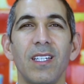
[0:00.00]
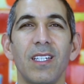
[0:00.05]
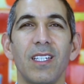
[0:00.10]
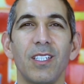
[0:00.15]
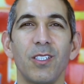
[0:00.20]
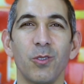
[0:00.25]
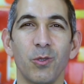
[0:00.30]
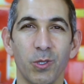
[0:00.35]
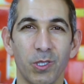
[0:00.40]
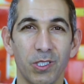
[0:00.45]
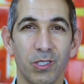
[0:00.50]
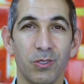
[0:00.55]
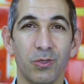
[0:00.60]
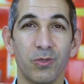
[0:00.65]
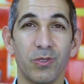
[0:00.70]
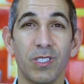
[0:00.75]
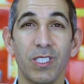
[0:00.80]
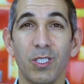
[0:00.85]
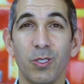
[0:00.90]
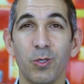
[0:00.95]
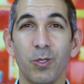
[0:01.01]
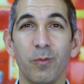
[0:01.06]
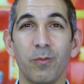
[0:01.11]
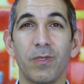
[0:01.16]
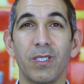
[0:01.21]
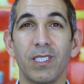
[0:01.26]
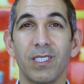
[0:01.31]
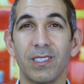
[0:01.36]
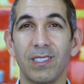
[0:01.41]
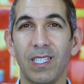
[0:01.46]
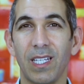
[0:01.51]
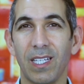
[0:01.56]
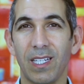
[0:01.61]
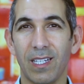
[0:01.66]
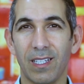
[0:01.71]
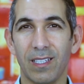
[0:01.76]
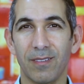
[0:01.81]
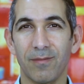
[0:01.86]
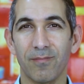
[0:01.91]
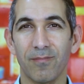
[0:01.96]
in order to decrypt their
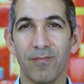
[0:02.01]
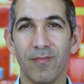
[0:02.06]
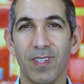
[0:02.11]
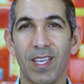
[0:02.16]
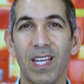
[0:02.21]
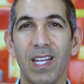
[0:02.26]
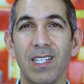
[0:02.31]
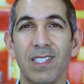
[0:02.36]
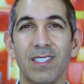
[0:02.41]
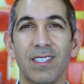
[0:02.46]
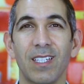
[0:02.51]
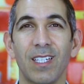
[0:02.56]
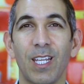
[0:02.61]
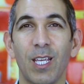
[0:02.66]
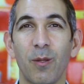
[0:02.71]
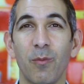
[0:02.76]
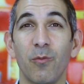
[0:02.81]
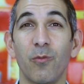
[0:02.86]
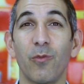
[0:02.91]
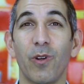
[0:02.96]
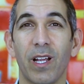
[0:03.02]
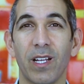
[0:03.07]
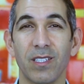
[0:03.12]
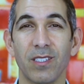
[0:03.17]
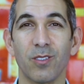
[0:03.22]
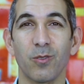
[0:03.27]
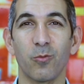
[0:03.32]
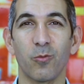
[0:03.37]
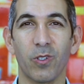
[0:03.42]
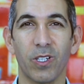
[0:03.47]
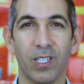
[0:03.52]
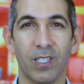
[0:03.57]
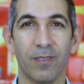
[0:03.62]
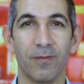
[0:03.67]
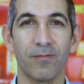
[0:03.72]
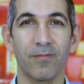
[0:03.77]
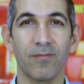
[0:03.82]
data, hence the name ransomware.